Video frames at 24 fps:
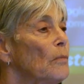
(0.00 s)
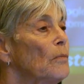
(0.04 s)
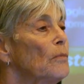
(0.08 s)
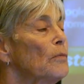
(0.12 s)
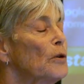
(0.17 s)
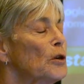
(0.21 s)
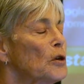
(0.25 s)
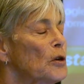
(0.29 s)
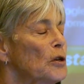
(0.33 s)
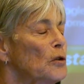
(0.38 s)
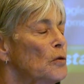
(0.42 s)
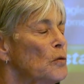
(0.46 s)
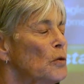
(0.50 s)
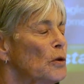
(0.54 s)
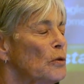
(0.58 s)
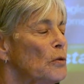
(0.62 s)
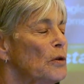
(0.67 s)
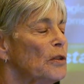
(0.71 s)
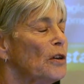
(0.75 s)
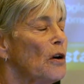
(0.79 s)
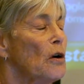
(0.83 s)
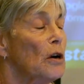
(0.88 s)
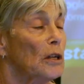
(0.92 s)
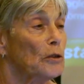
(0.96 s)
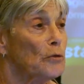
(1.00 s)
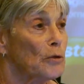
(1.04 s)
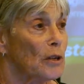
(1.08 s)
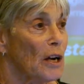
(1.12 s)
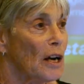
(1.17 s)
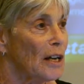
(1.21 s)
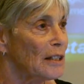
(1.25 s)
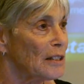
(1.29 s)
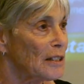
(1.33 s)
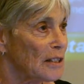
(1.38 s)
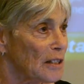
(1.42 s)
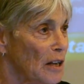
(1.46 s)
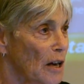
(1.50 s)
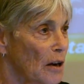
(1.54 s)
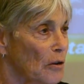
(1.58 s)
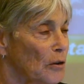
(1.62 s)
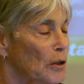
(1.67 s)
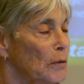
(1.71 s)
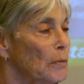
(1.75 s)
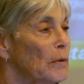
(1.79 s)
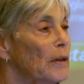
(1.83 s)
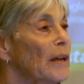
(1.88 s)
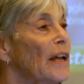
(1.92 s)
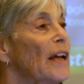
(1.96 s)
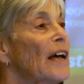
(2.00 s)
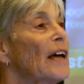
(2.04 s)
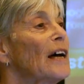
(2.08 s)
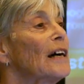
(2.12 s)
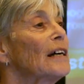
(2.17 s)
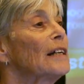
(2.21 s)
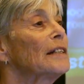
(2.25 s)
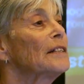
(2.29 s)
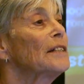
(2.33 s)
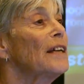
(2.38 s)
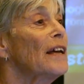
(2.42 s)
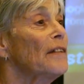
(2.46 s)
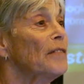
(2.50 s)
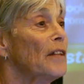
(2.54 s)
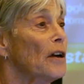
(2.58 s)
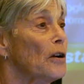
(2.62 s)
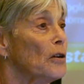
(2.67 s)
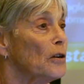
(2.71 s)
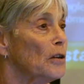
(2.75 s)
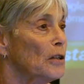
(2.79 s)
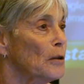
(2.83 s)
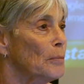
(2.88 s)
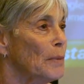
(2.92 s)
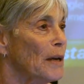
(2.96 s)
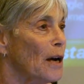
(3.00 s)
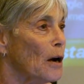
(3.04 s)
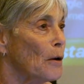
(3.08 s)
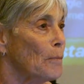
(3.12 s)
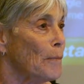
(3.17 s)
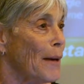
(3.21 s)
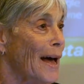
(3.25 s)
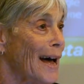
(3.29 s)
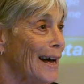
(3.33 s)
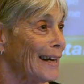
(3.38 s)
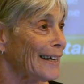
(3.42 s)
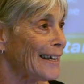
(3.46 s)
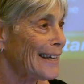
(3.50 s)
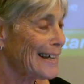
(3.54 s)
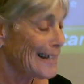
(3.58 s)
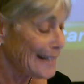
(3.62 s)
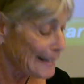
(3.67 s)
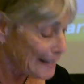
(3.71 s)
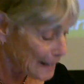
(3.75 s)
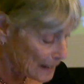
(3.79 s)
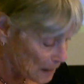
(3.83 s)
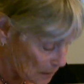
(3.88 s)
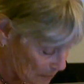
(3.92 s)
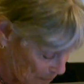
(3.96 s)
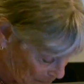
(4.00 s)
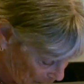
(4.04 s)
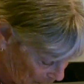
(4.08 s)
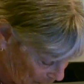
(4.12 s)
we're going to work with Contra Costa County, and they're going to be our back end.